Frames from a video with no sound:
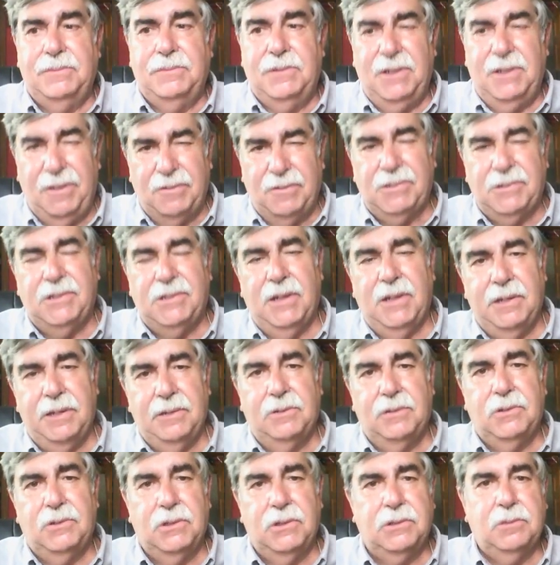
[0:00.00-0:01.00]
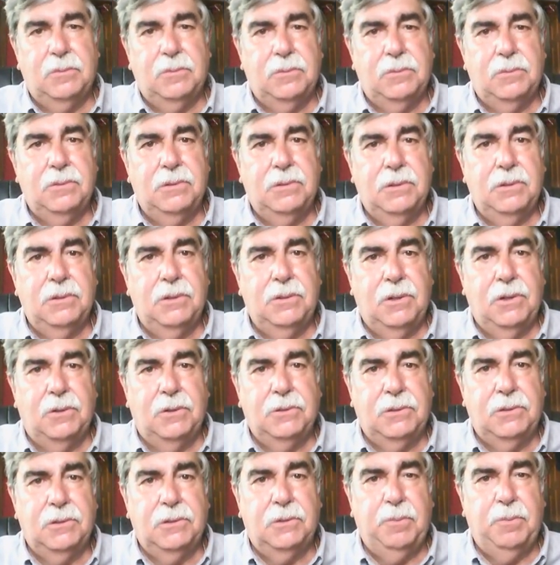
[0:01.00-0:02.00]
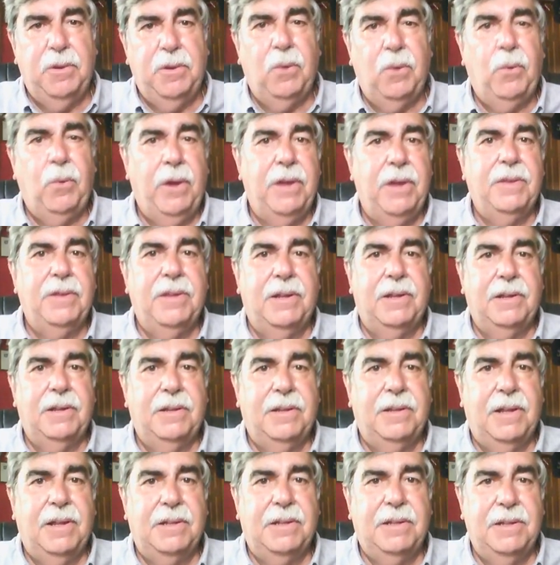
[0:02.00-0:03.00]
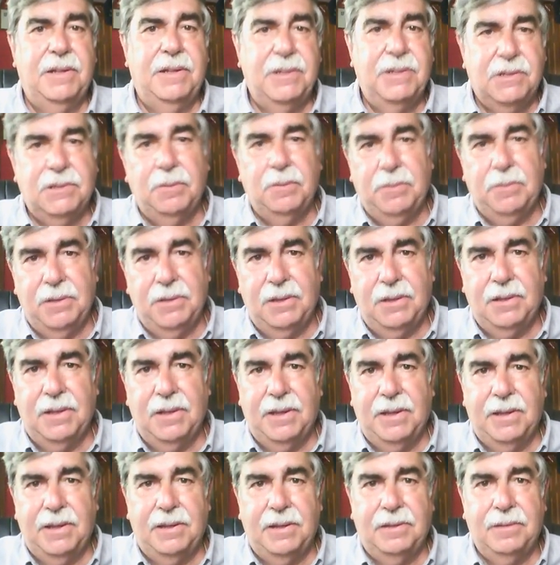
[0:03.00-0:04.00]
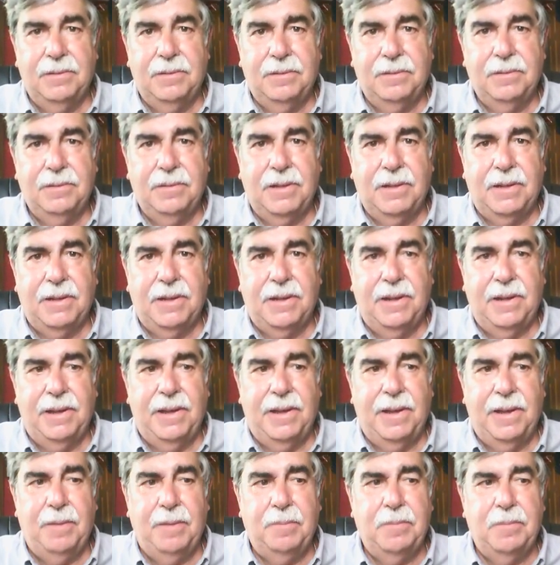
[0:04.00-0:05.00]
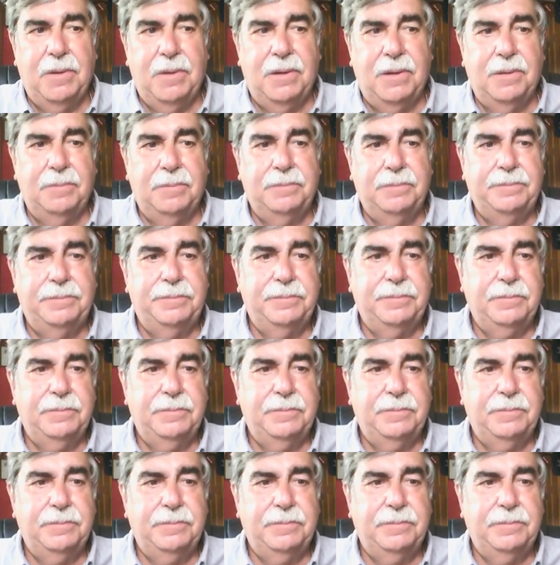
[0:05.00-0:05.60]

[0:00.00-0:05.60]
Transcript: enough said. Just be aware that that is something that I am